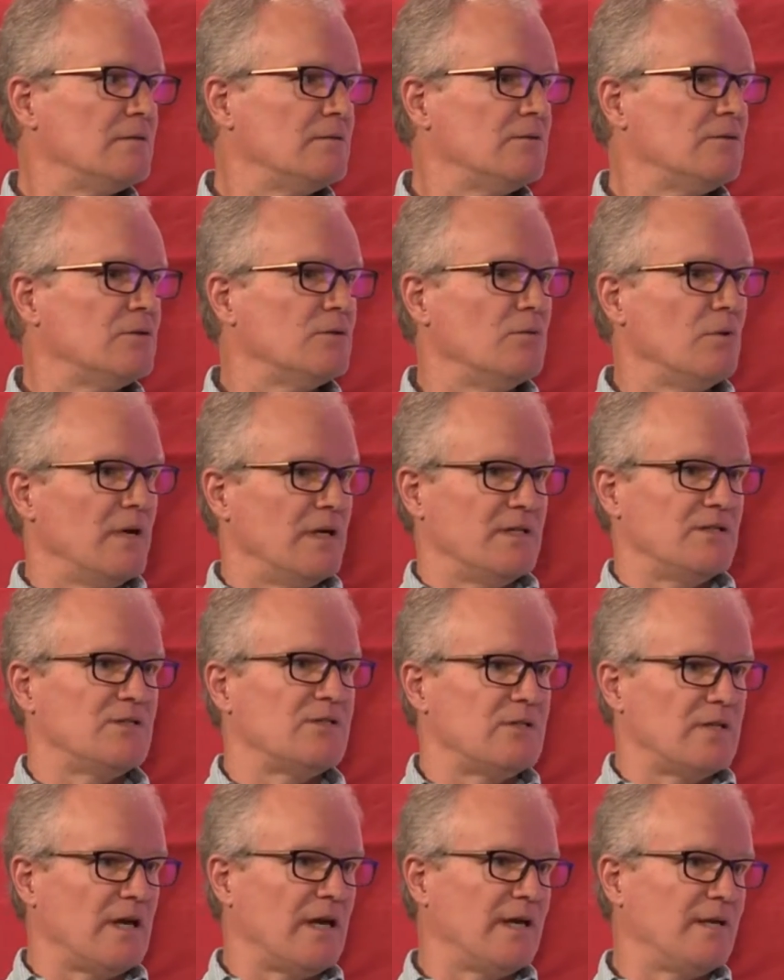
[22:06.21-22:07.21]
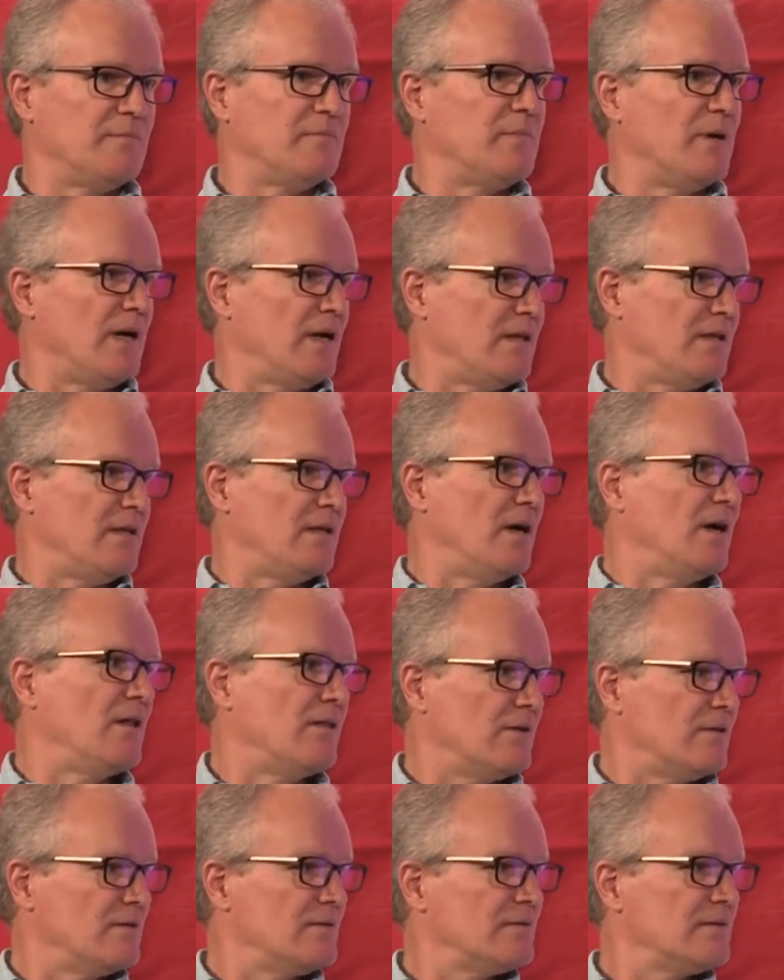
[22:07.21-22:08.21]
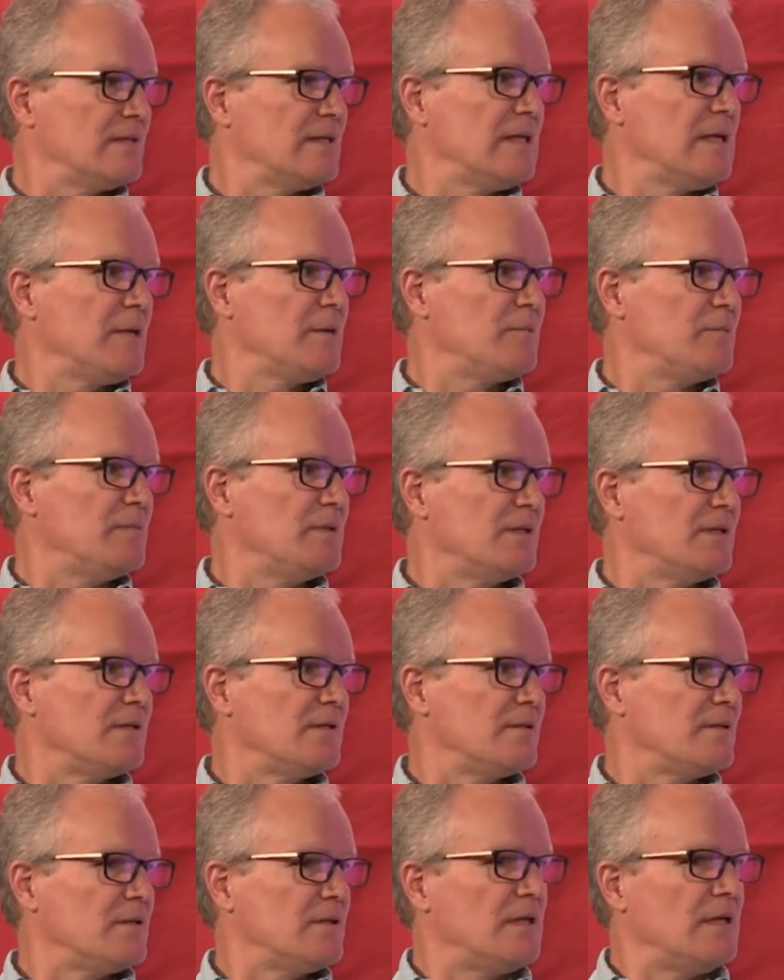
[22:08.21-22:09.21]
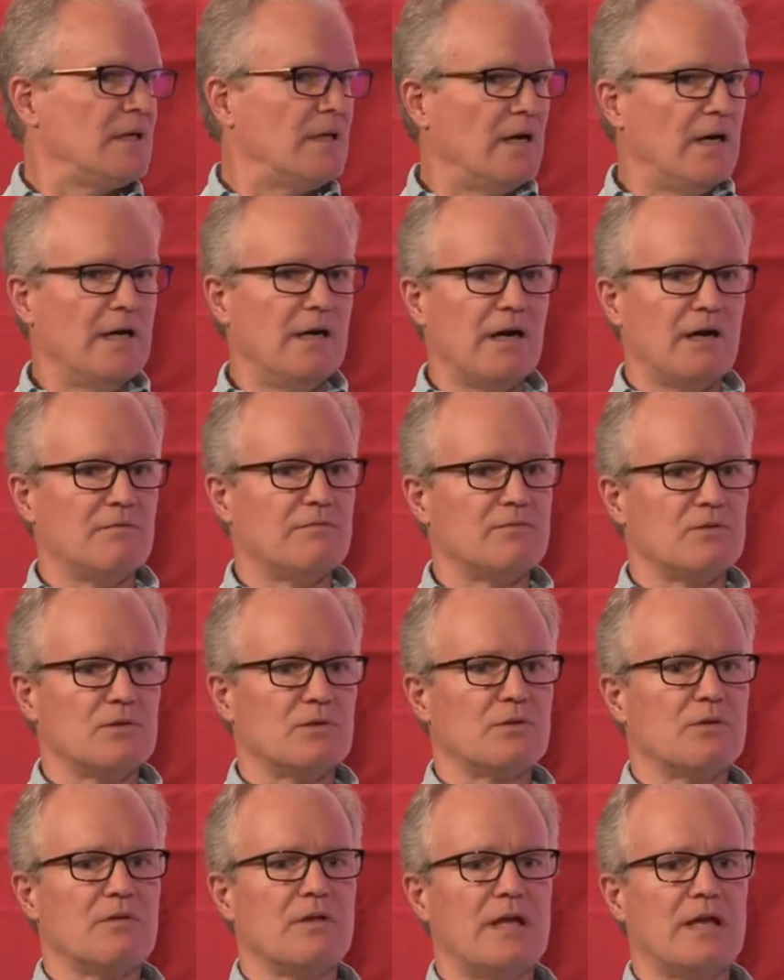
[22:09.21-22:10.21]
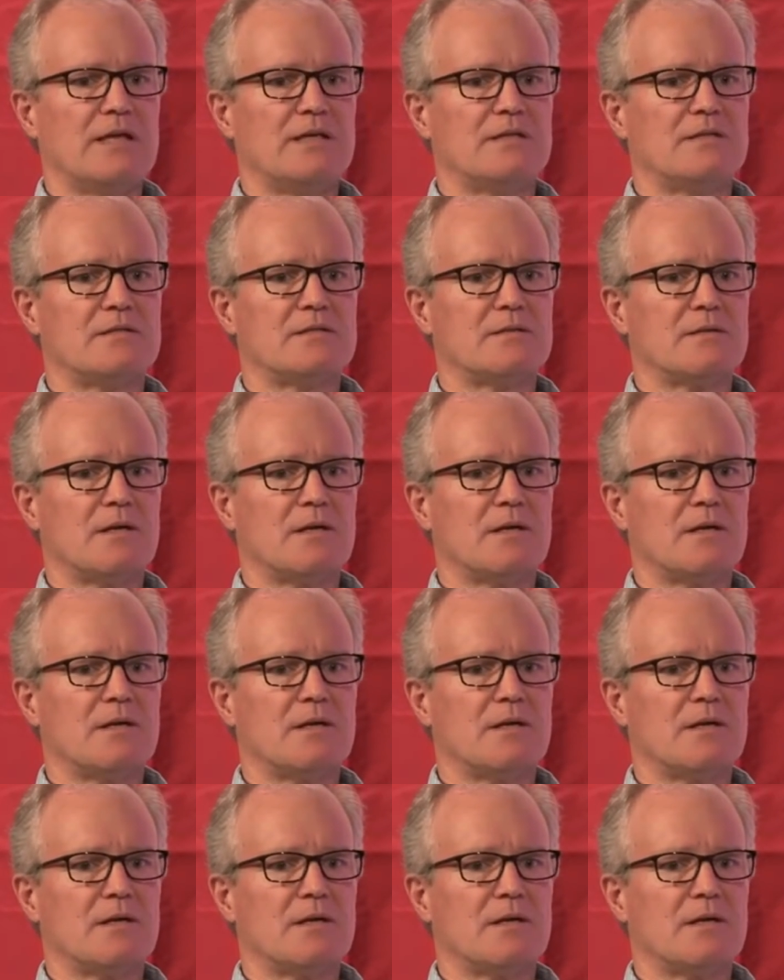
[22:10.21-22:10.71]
to what is said by the other. And I've learned that it's